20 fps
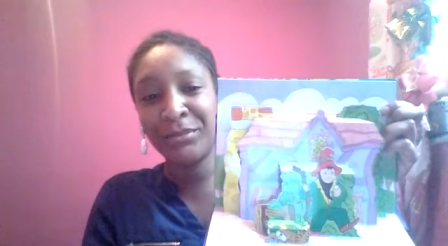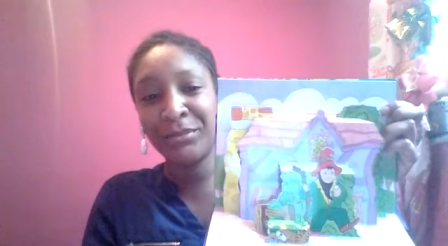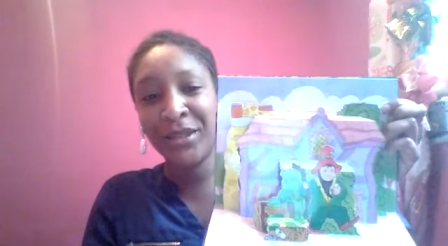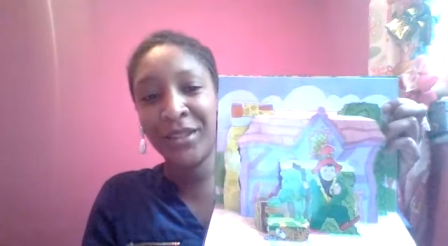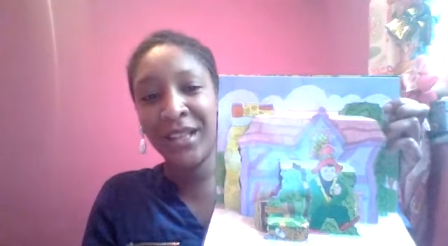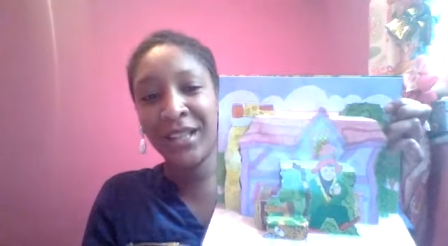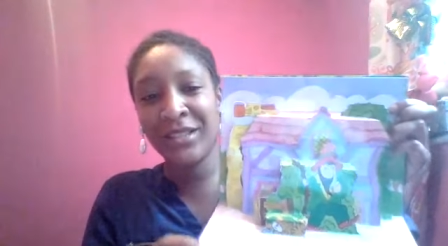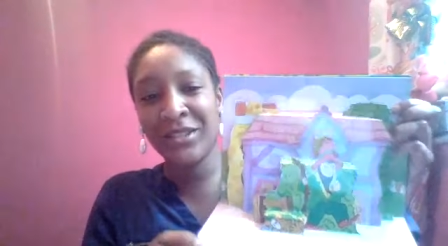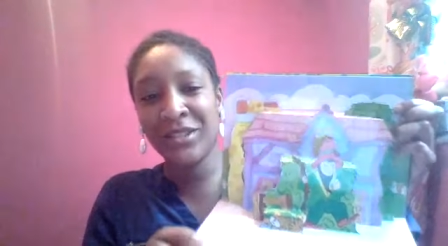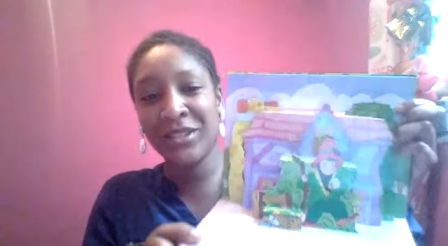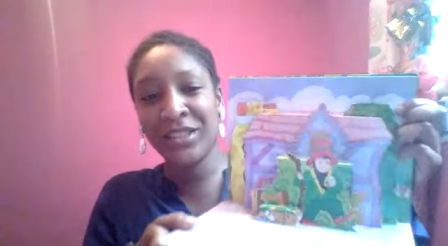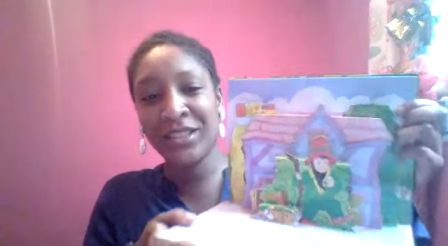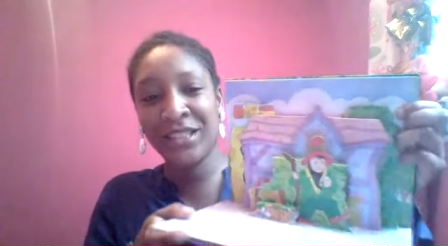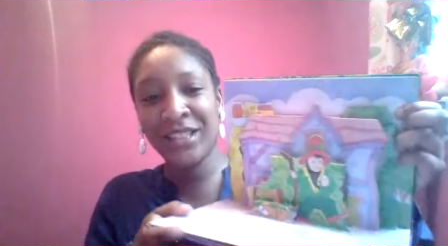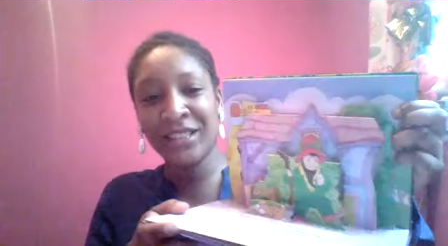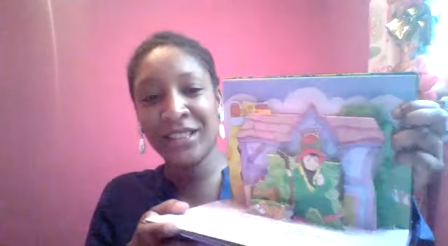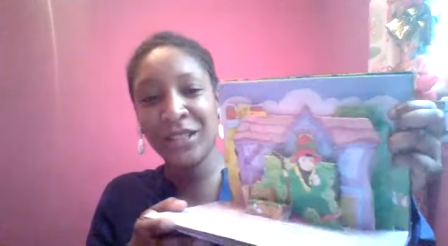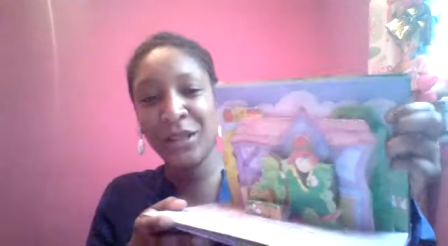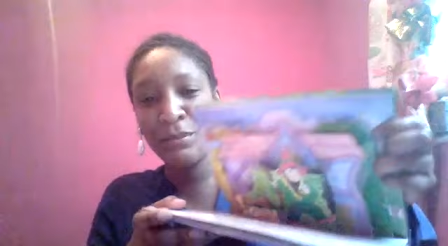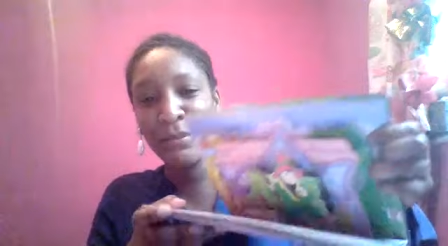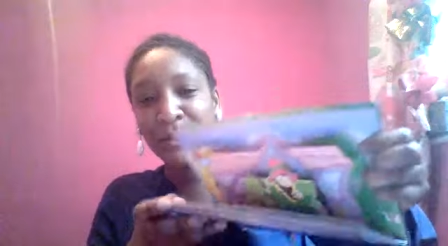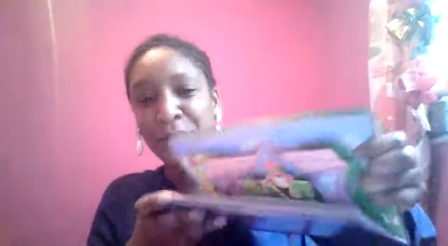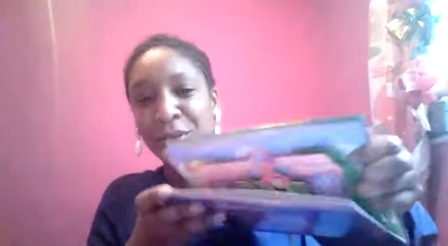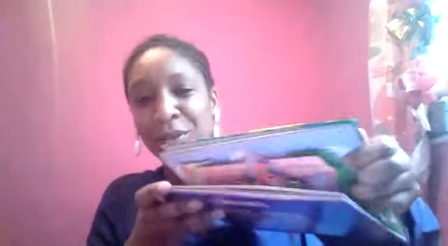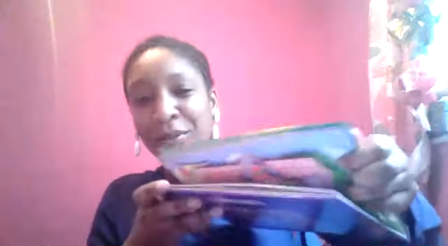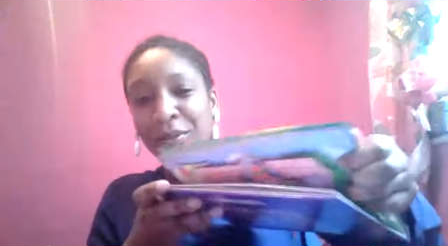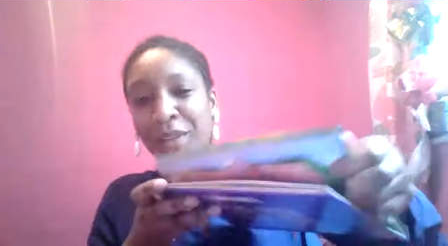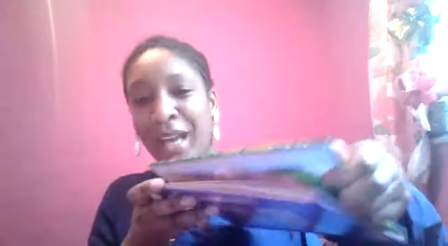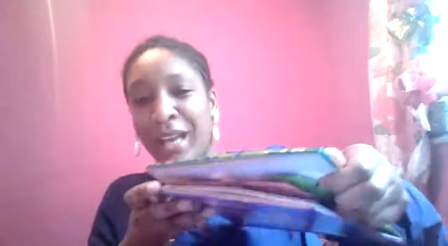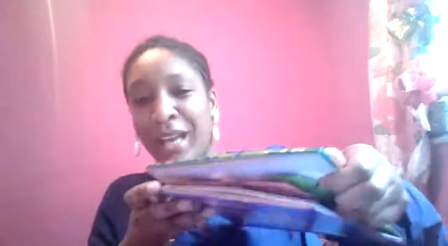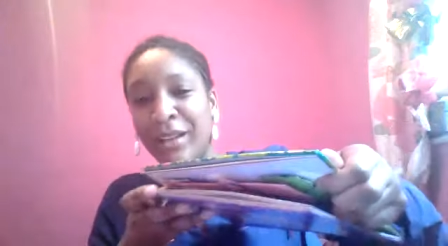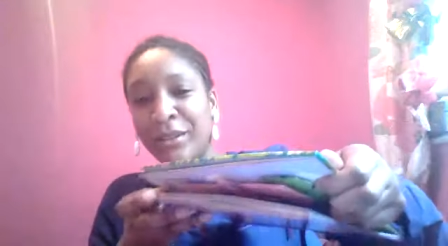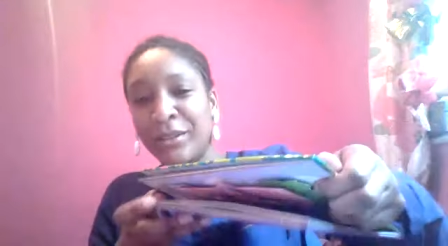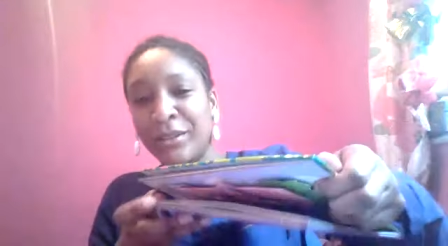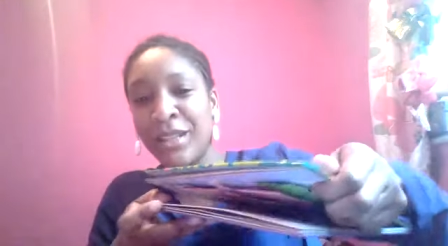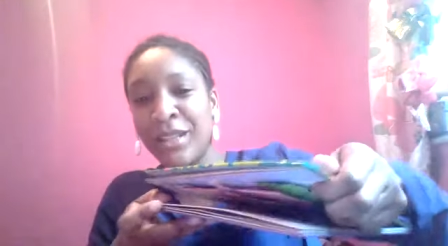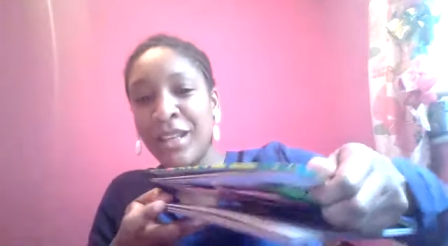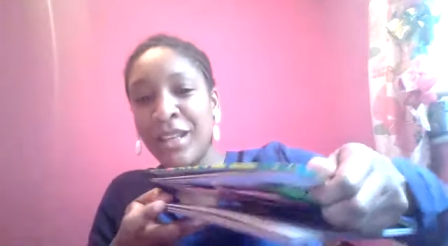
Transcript: but that's just an example of how